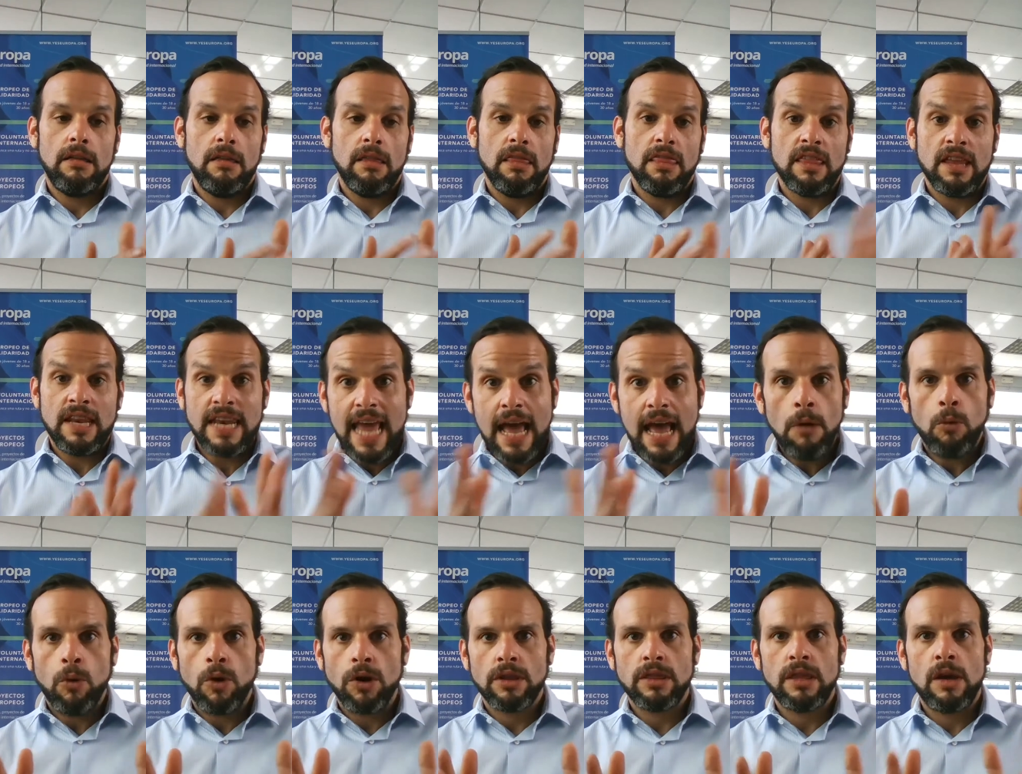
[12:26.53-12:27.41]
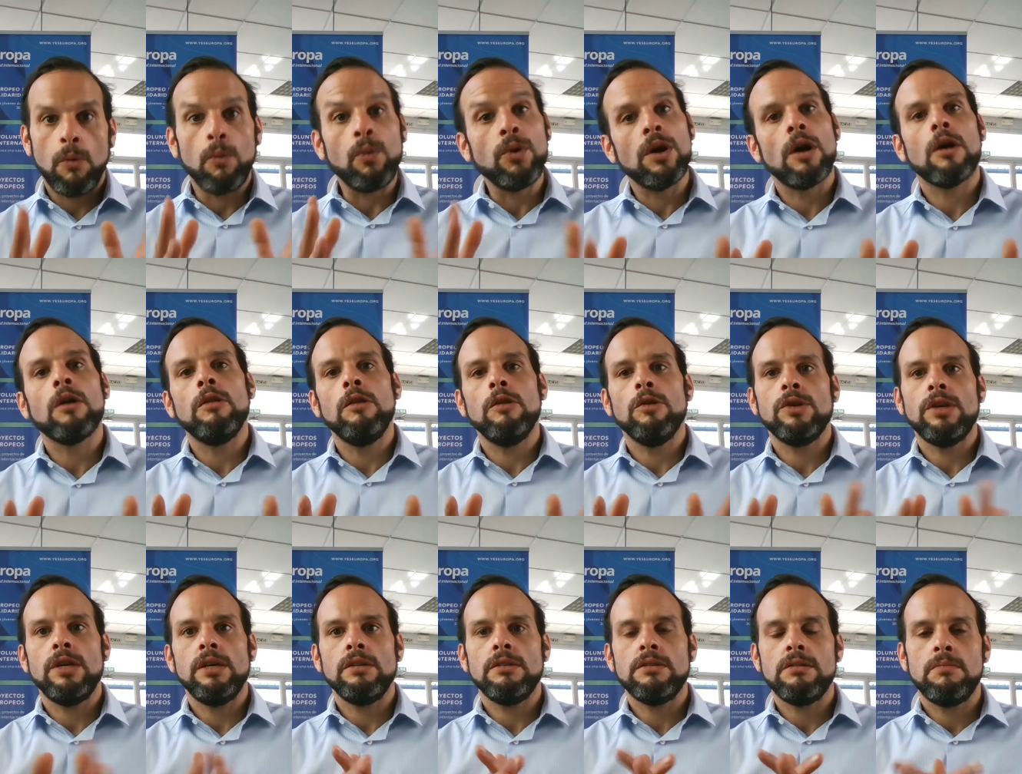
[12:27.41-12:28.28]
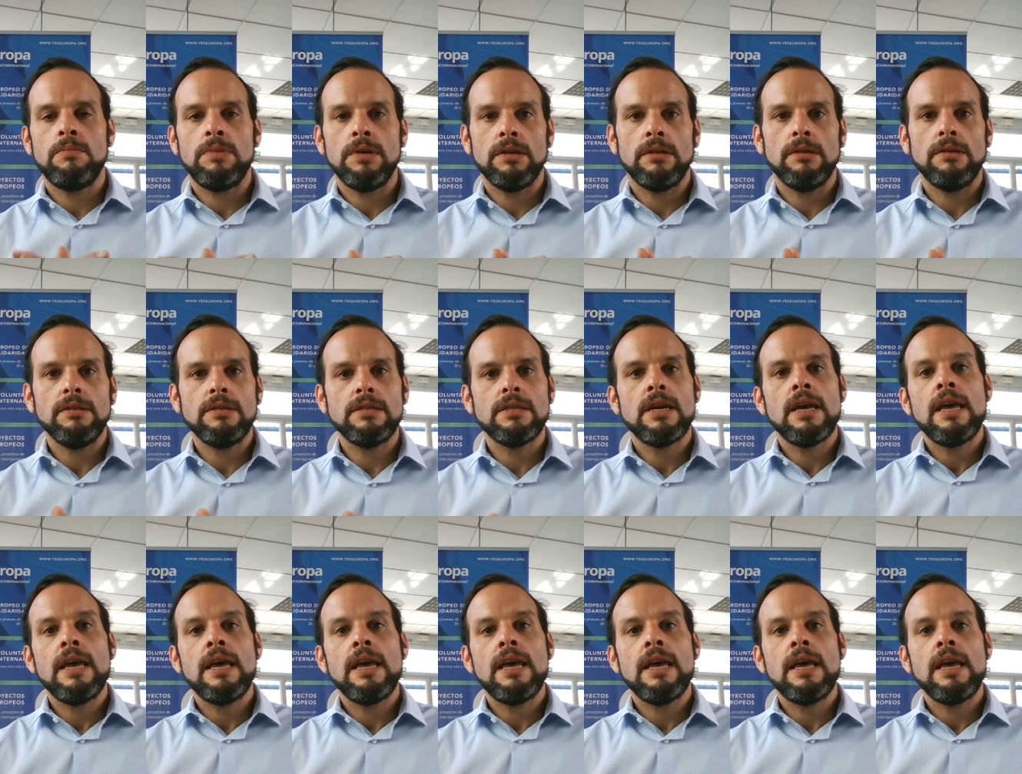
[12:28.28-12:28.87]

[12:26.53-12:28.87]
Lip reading: the network that we are looking to build,